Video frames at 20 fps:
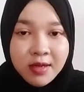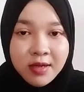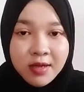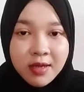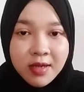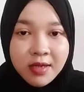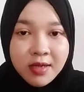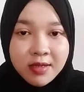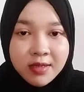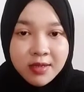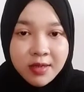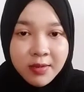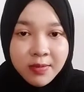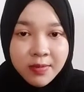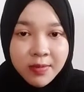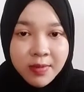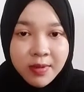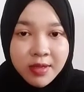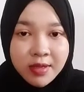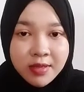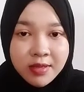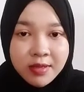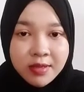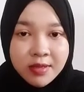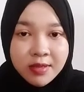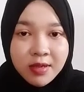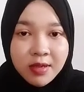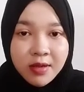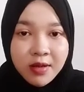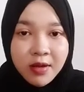Examples
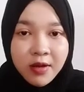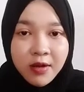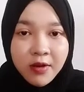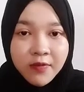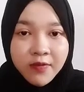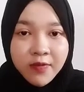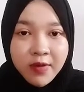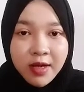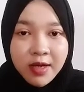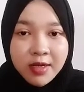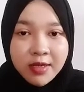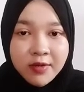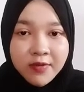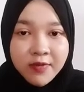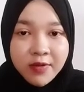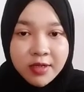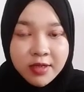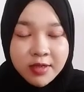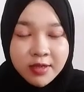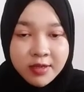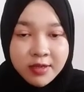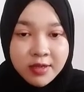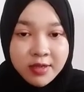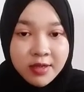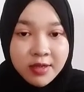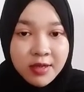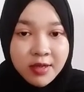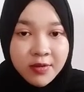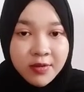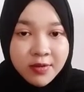of artificial
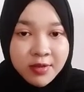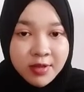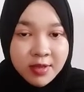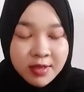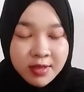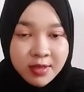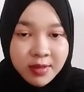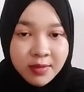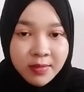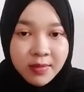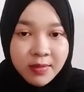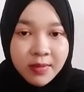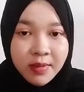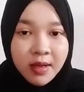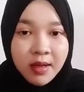ecosystem